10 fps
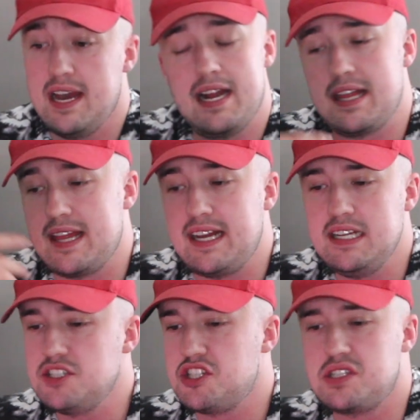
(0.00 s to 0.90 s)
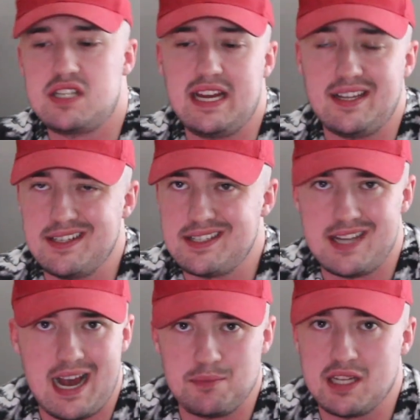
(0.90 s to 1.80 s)
And I think he's just taking this
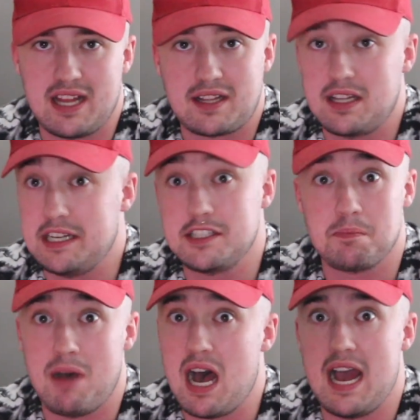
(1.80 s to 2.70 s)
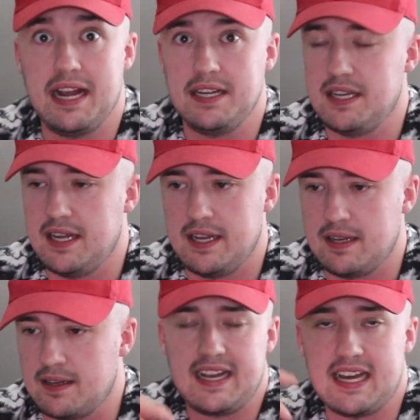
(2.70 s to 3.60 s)
time to like clear his mind
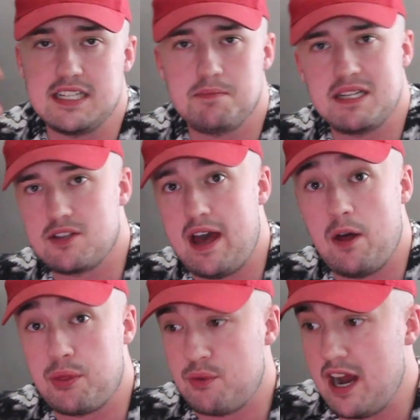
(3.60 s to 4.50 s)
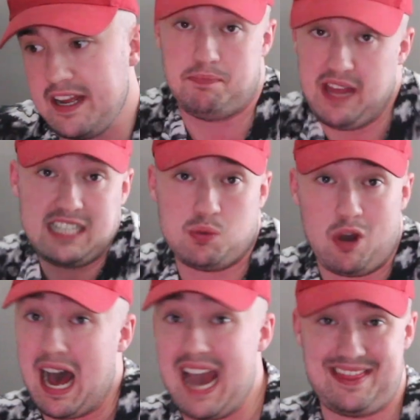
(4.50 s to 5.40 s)
and get his mental health right. That's
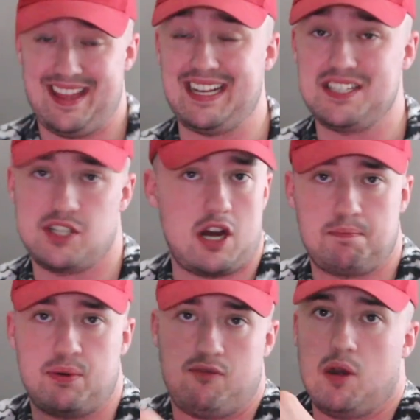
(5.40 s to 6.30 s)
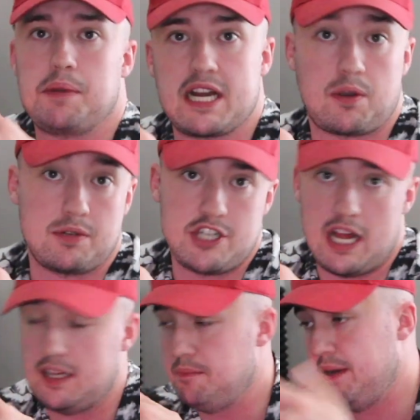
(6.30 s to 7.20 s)
why I think he's not performing at
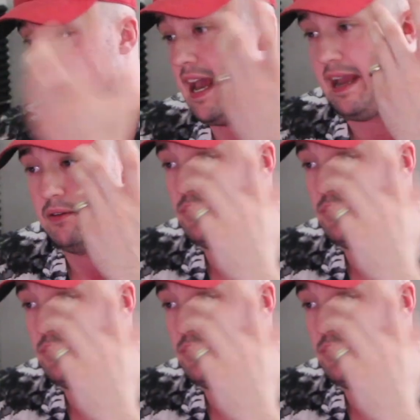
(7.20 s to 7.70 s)
Coachella, but hey,